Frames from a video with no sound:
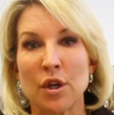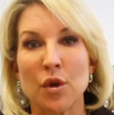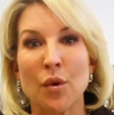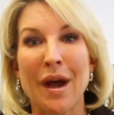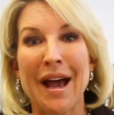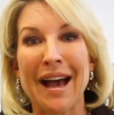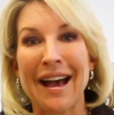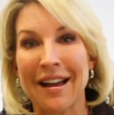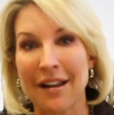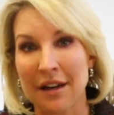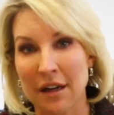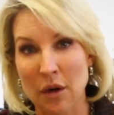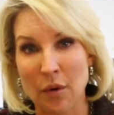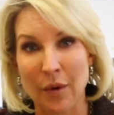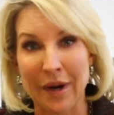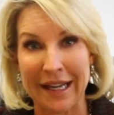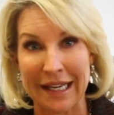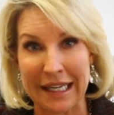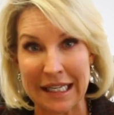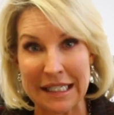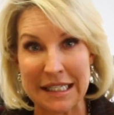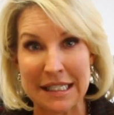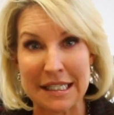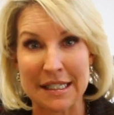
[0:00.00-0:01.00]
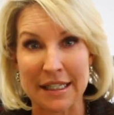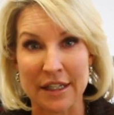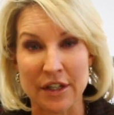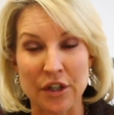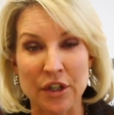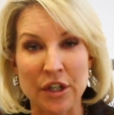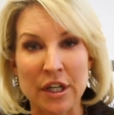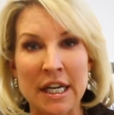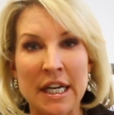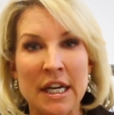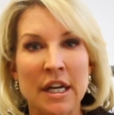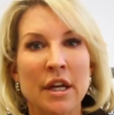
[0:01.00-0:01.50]
that you hadn't quite
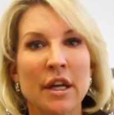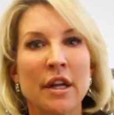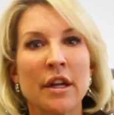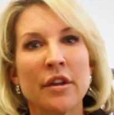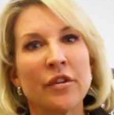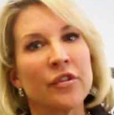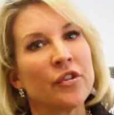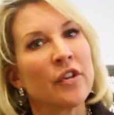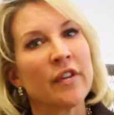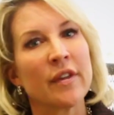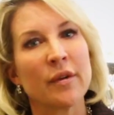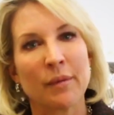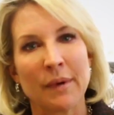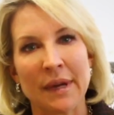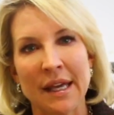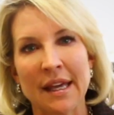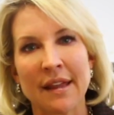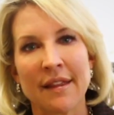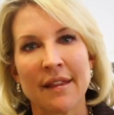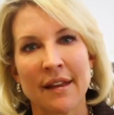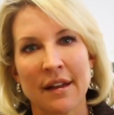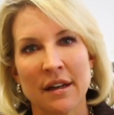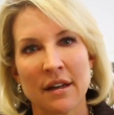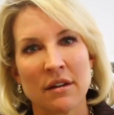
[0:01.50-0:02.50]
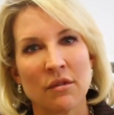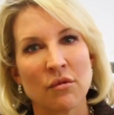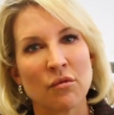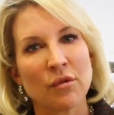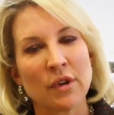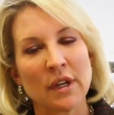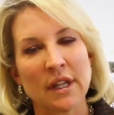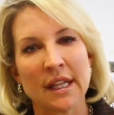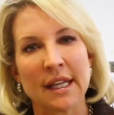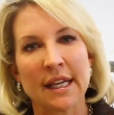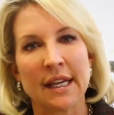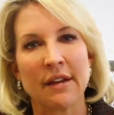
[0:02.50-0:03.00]
considered so that we can then
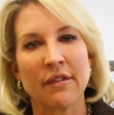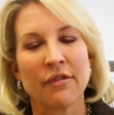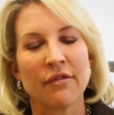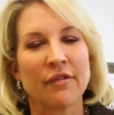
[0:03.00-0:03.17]
really